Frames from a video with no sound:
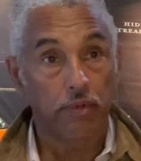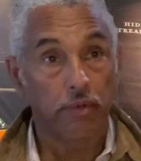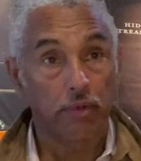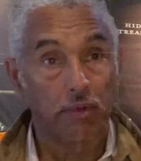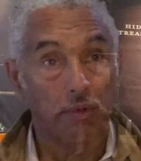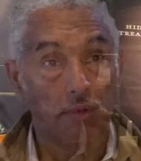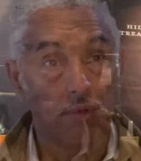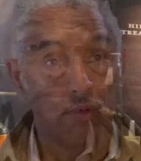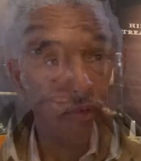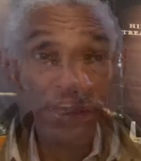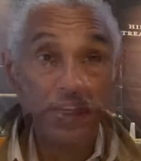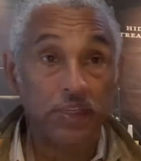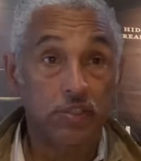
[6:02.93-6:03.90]
Being
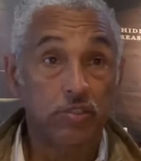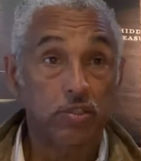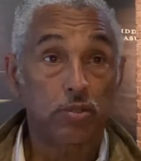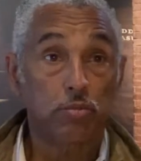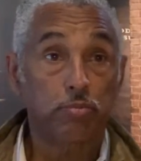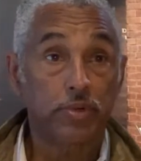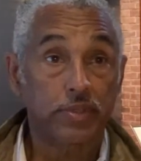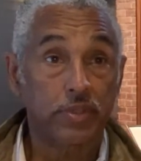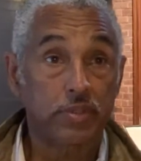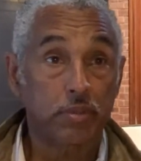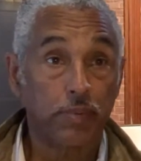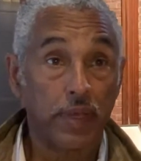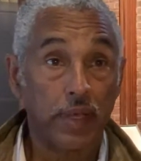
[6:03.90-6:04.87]
invited to
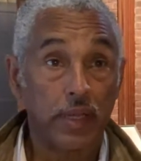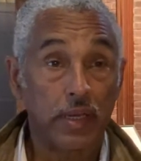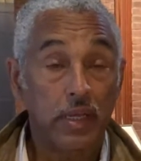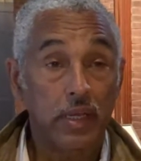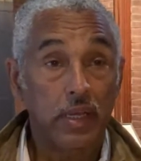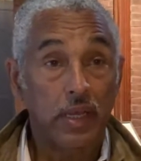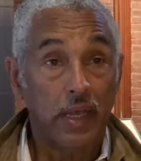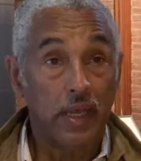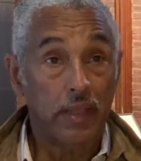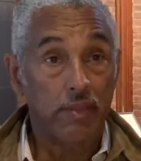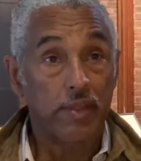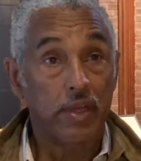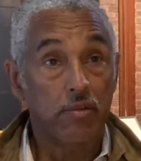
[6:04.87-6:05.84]
participate
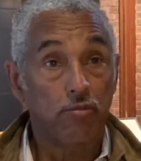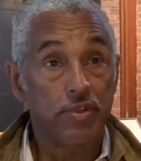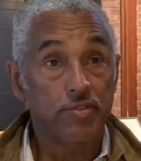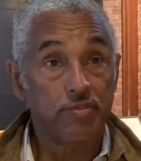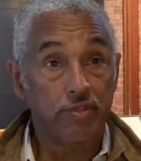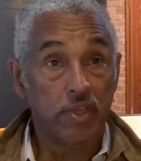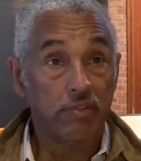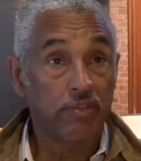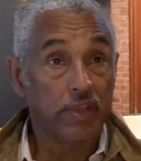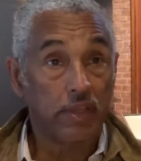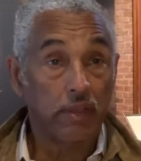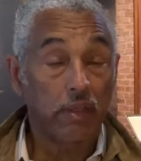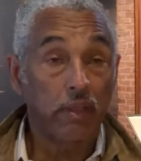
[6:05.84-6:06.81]
and then
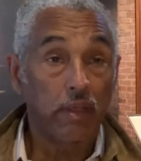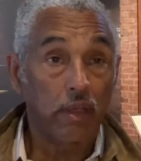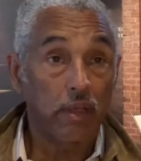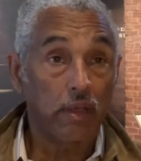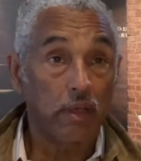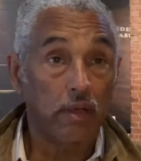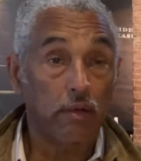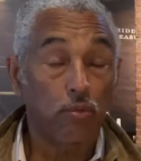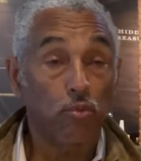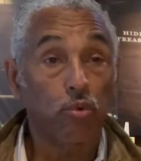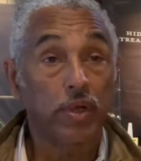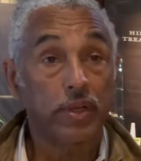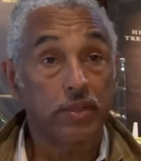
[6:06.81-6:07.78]
receiving
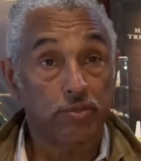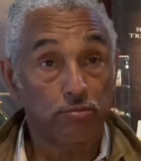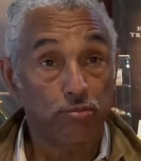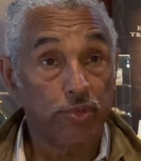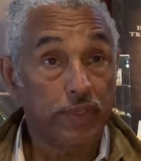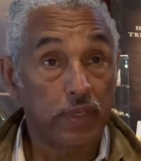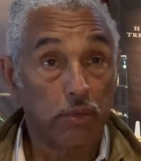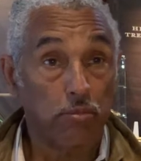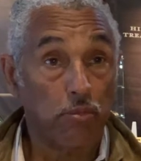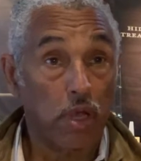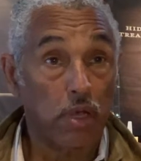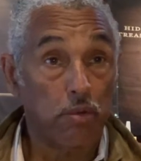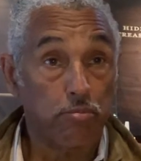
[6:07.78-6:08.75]
what is really a
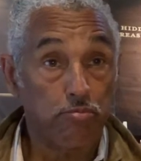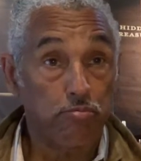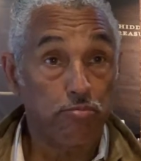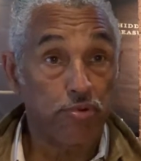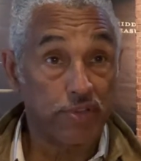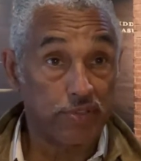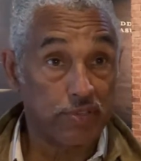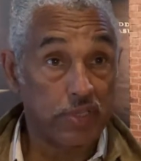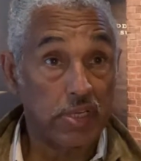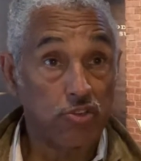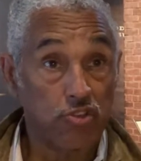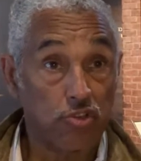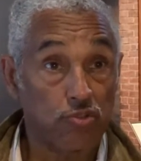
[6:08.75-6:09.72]

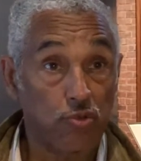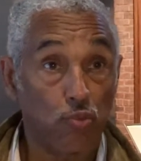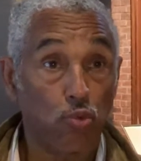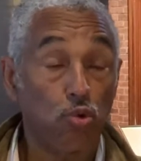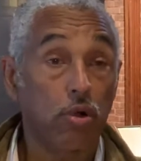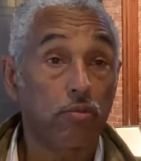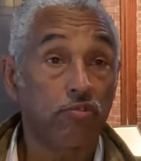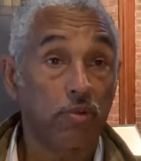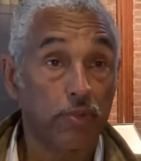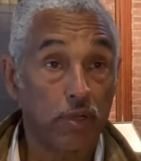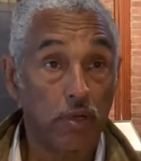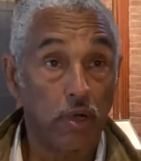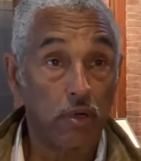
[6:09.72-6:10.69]
prestigious award from
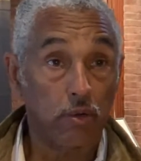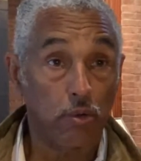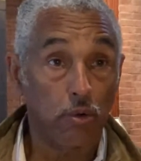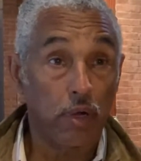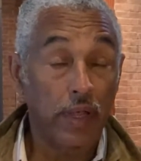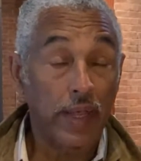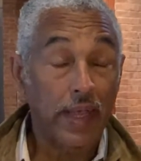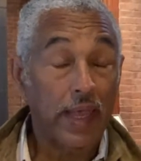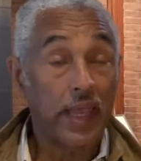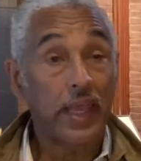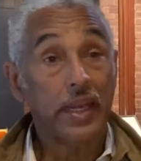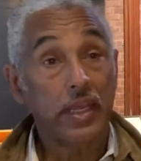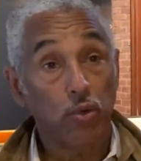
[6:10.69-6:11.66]
the Concours,
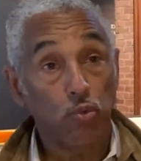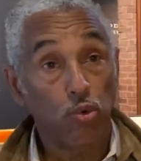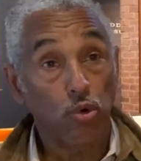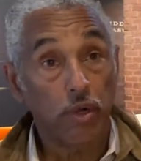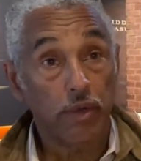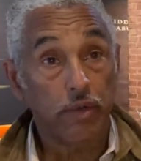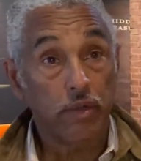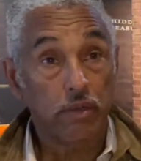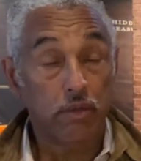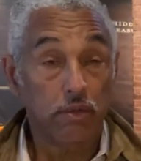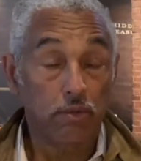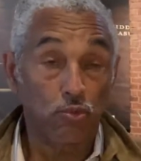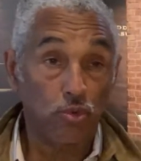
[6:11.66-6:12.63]
any award
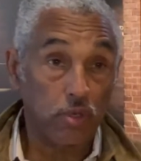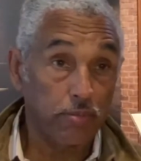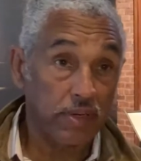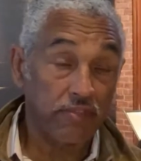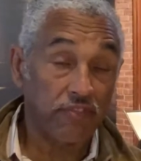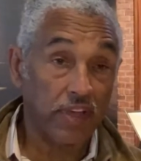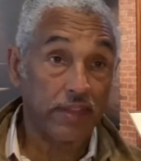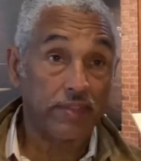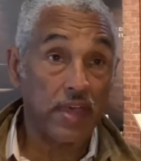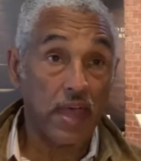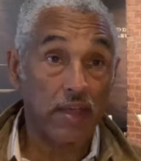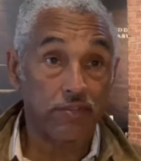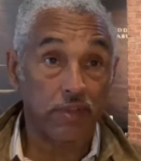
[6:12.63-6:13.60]
would have been
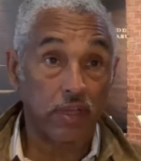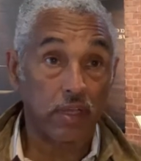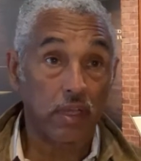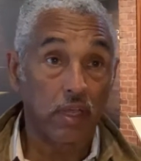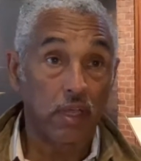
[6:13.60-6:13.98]
fantastic.